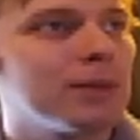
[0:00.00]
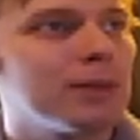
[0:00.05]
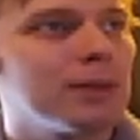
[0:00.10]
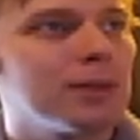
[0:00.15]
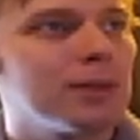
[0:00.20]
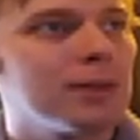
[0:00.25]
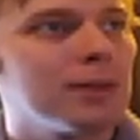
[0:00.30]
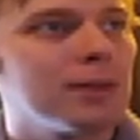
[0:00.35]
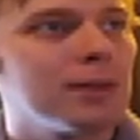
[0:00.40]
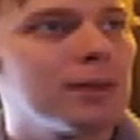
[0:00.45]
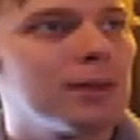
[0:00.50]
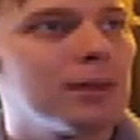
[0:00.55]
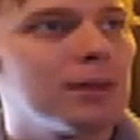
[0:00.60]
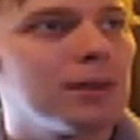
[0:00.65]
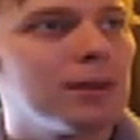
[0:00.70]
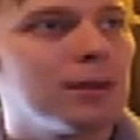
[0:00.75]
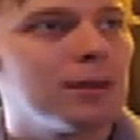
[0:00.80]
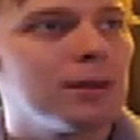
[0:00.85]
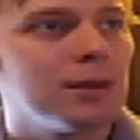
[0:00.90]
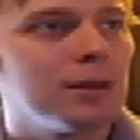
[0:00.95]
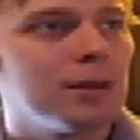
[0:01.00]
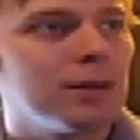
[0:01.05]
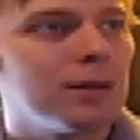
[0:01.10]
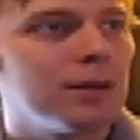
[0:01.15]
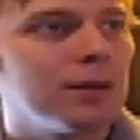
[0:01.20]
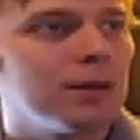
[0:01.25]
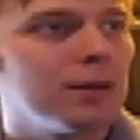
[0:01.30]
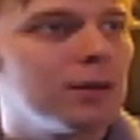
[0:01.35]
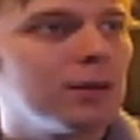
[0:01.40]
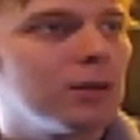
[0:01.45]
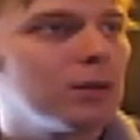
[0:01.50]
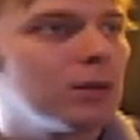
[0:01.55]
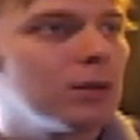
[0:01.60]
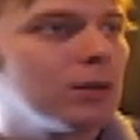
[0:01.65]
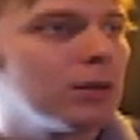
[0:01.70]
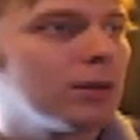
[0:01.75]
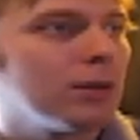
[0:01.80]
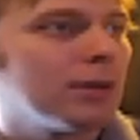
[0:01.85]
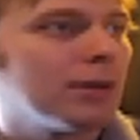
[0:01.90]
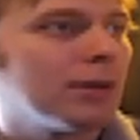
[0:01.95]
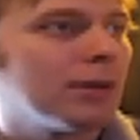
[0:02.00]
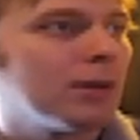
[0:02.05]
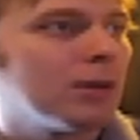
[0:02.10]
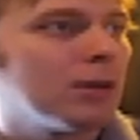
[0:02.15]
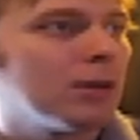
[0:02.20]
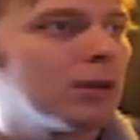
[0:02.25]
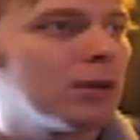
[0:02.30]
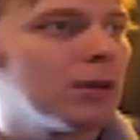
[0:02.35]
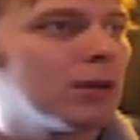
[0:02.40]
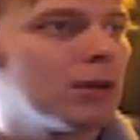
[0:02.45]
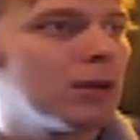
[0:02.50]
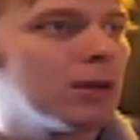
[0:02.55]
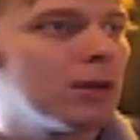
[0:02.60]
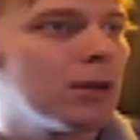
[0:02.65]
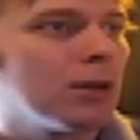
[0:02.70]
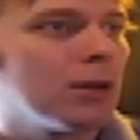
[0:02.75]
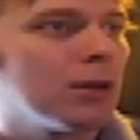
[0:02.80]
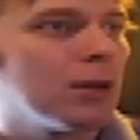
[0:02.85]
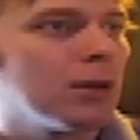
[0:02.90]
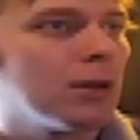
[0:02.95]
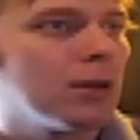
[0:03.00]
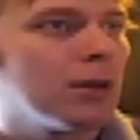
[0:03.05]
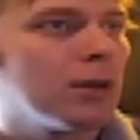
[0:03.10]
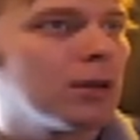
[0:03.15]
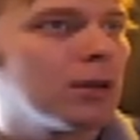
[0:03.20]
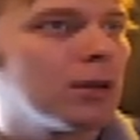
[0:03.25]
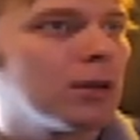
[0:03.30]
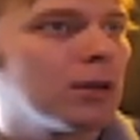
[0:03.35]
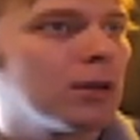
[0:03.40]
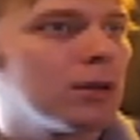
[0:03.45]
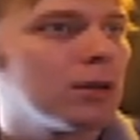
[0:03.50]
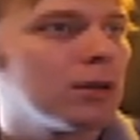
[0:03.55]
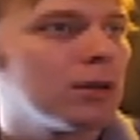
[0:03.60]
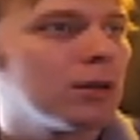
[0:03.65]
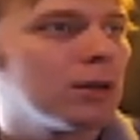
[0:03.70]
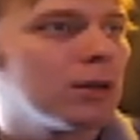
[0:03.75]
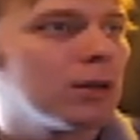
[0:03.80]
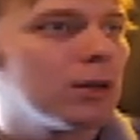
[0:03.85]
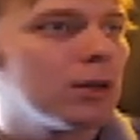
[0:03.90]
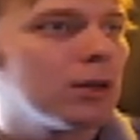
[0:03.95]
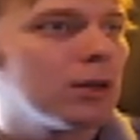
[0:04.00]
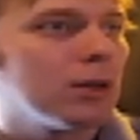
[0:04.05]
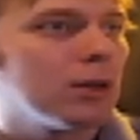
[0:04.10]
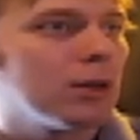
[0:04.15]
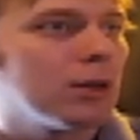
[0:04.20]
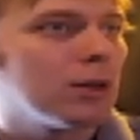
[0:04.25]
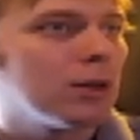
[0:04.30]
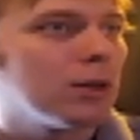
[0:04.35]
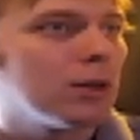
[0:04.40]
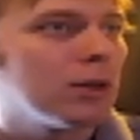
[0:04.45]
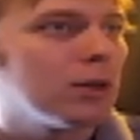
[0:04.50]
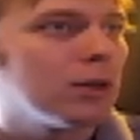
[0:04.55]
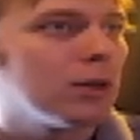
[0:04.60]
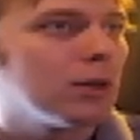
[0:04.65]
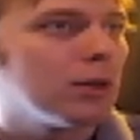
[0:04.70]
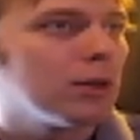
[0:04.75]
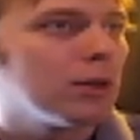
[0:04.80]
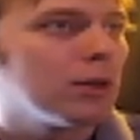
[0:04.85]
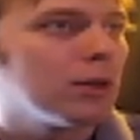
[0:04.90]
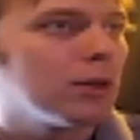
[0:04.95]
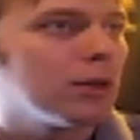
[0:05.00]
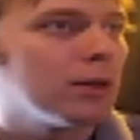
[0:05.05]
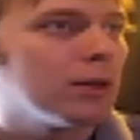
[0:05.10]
(silence)